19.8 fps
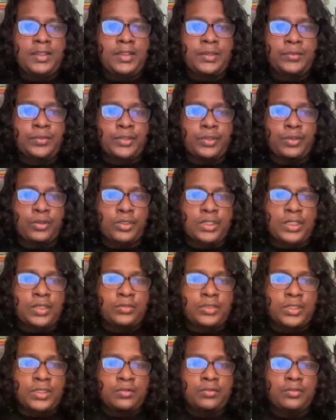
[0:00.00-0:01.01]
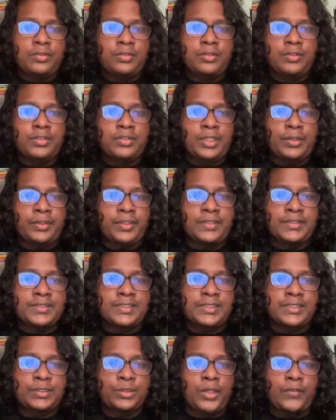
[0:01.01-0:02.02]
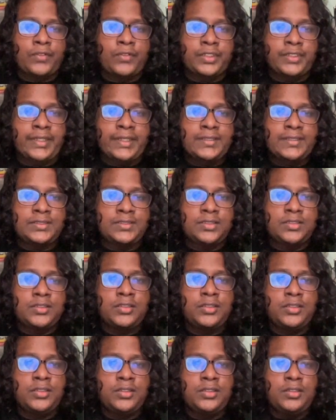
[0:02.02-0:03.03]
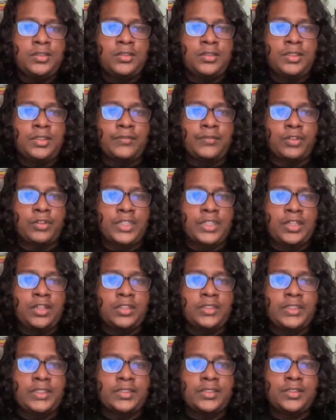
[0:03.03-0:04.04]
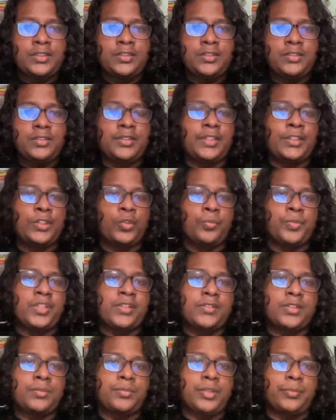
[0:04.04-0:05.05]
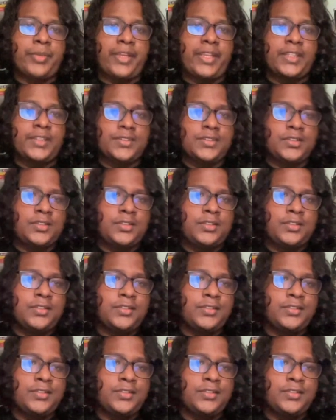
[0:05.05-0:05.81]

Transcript: and when you go down now now you can see you have a taste. if you click on it it opens up the page